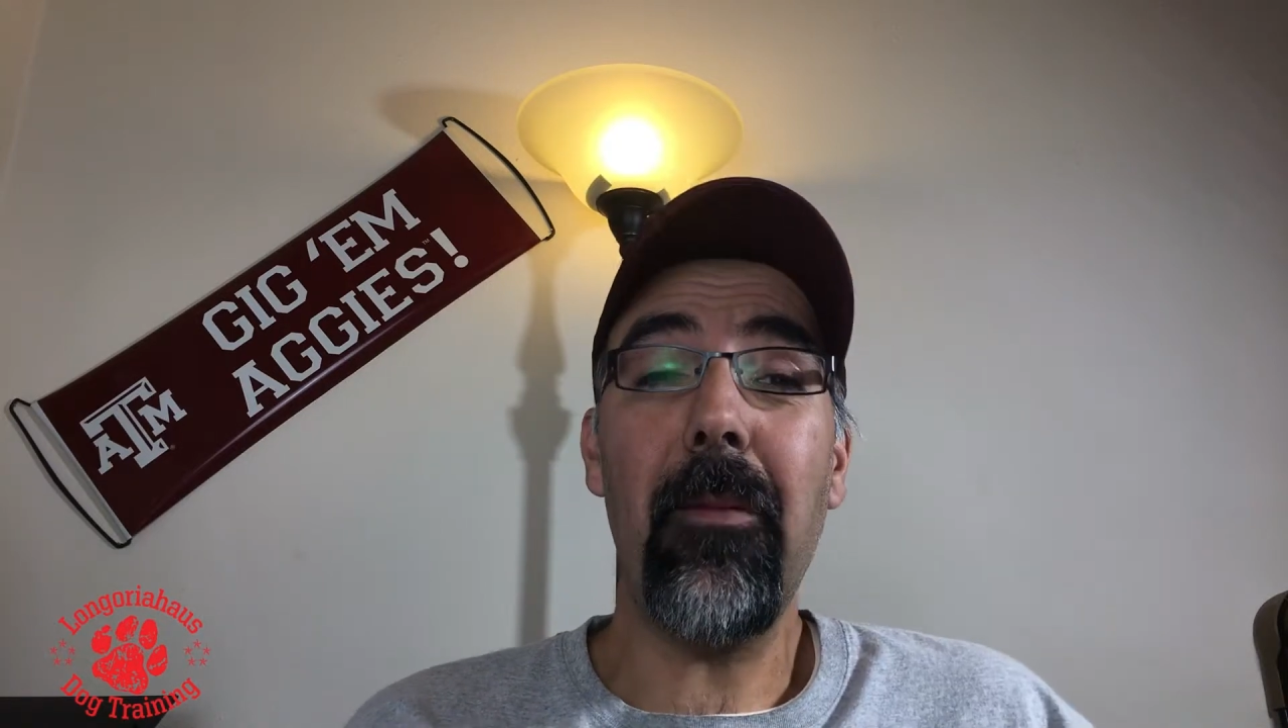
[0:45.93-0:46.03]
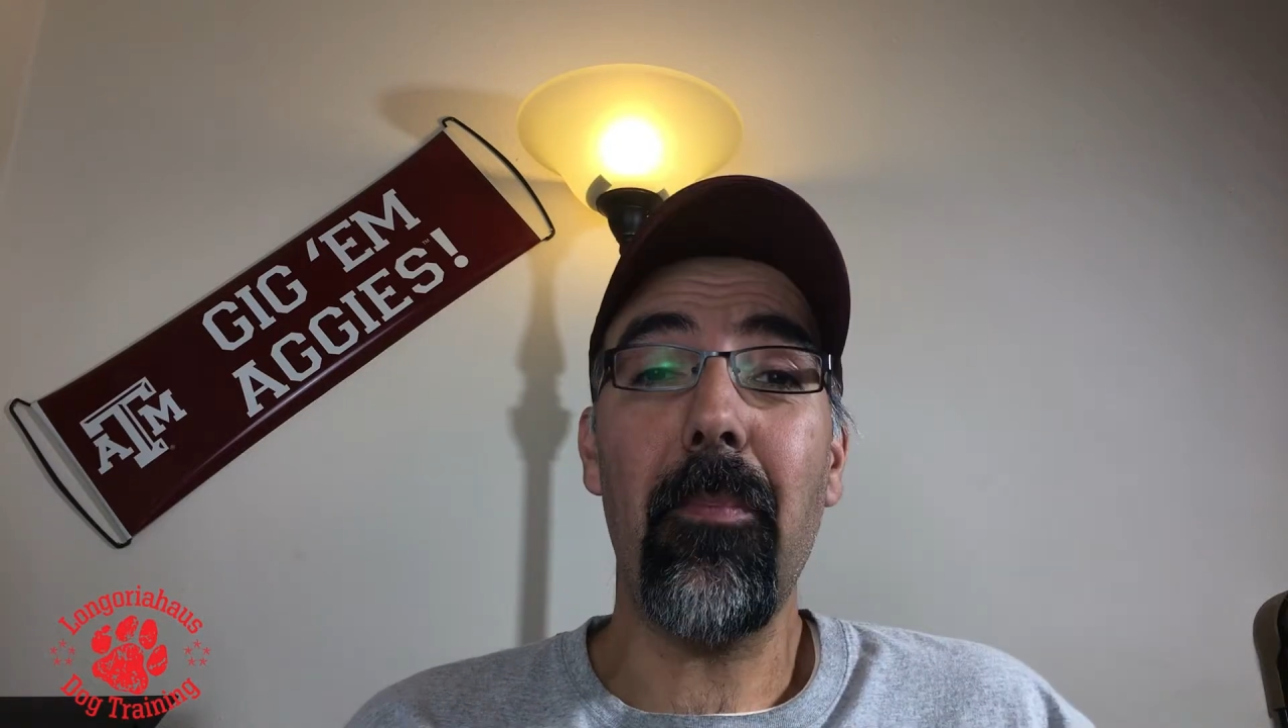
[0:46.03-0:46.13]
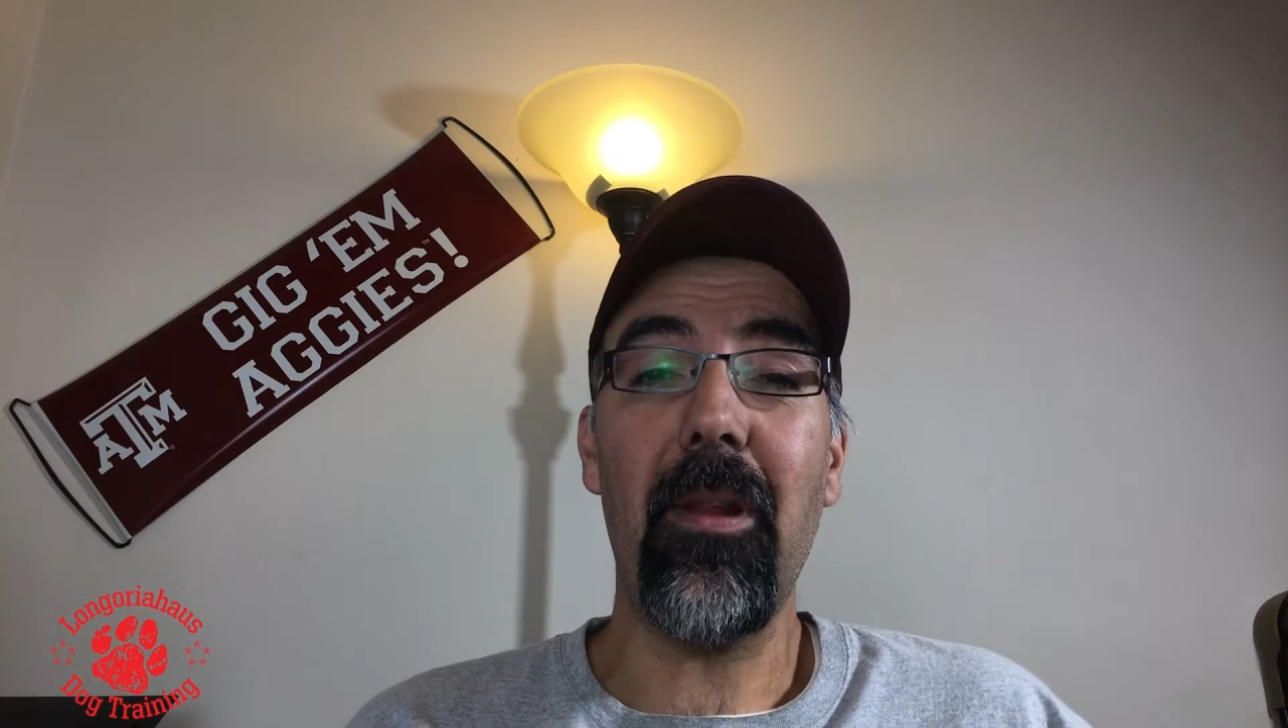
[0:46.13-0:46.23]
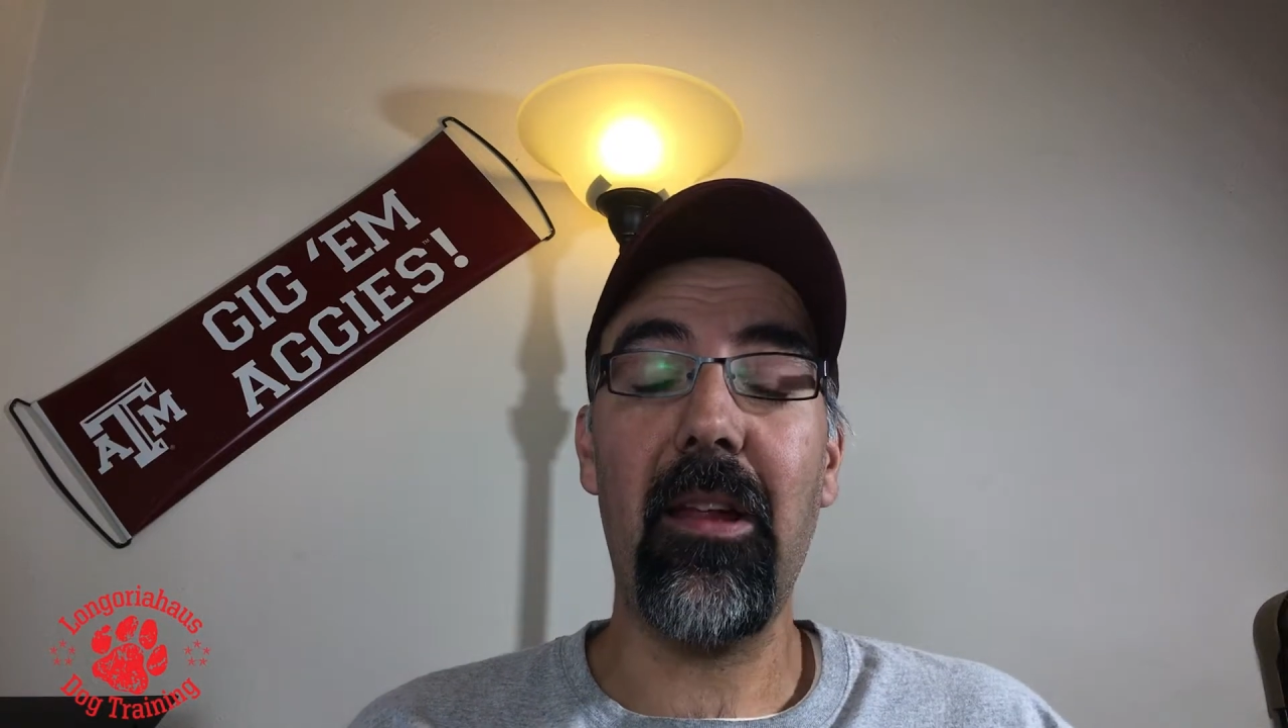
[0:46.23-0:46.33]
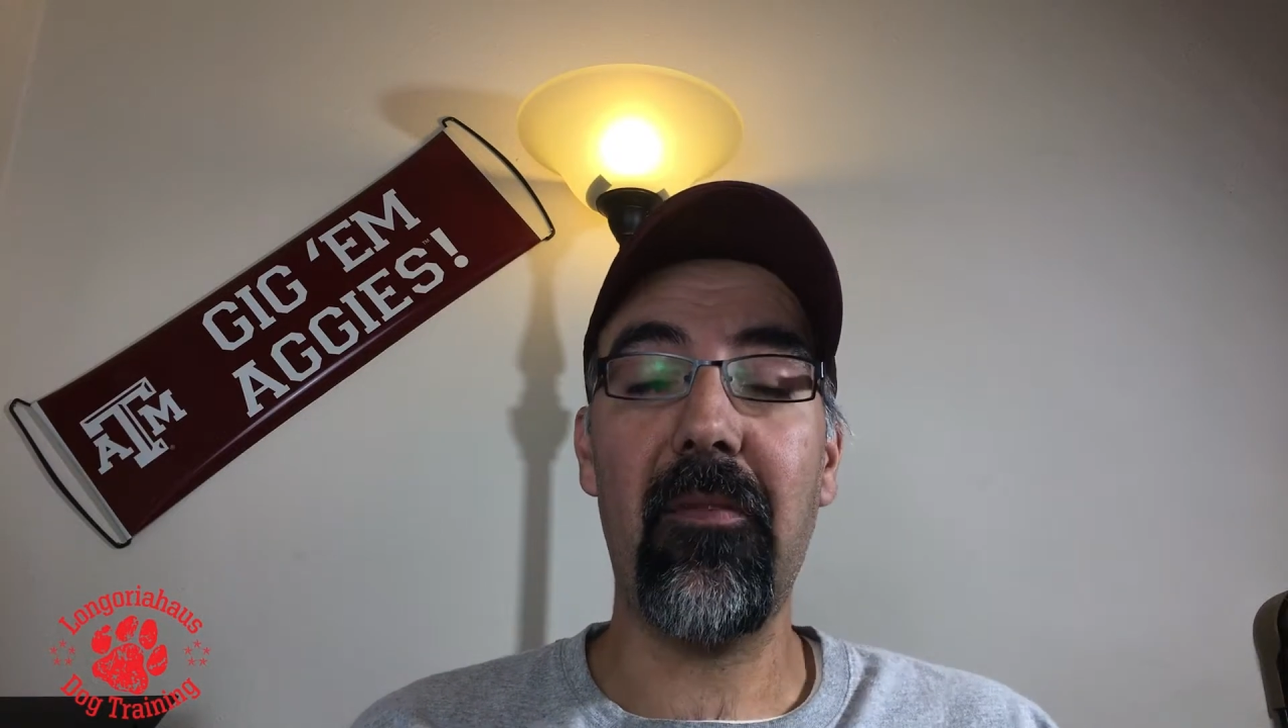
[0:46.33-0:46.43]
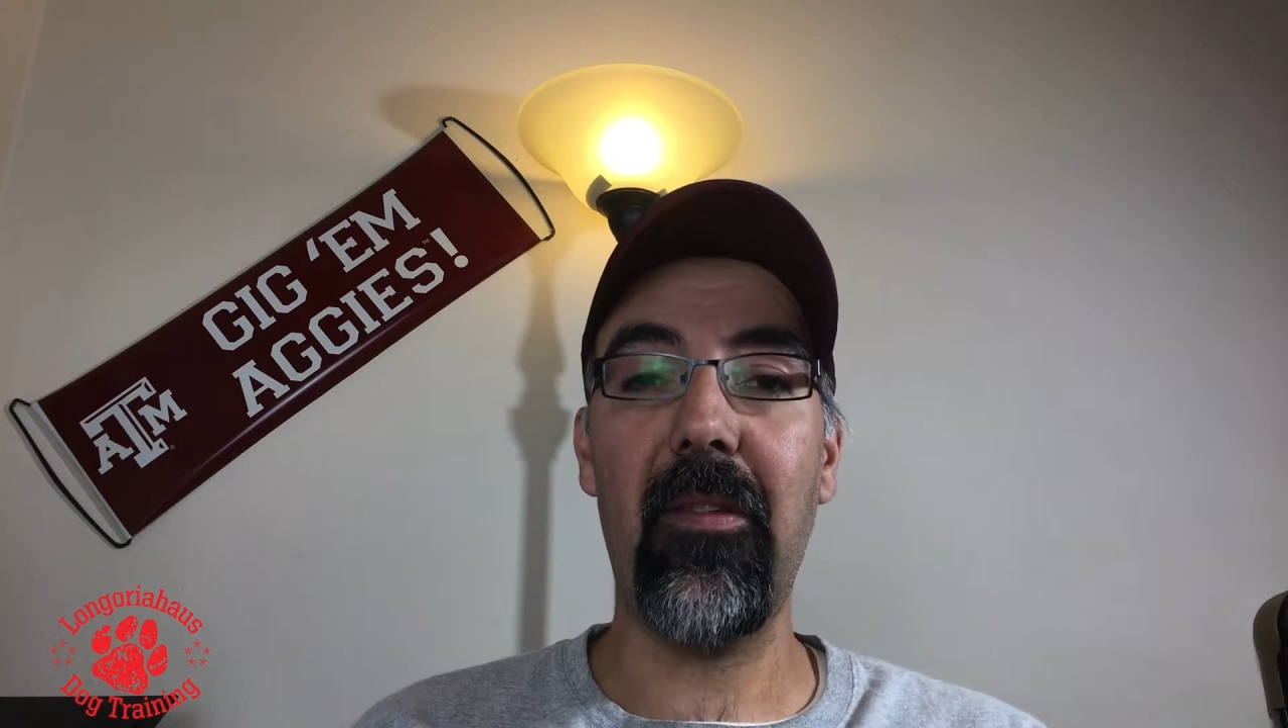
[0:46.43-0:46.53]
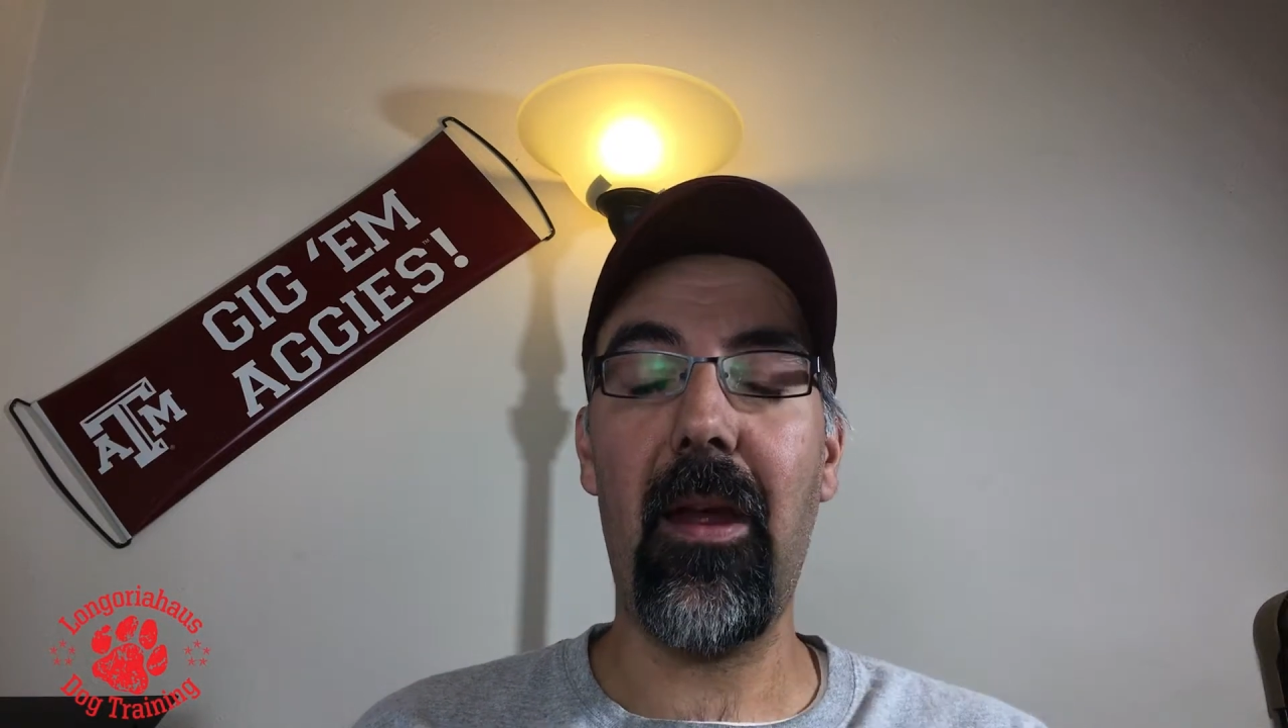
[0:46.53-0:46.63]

place for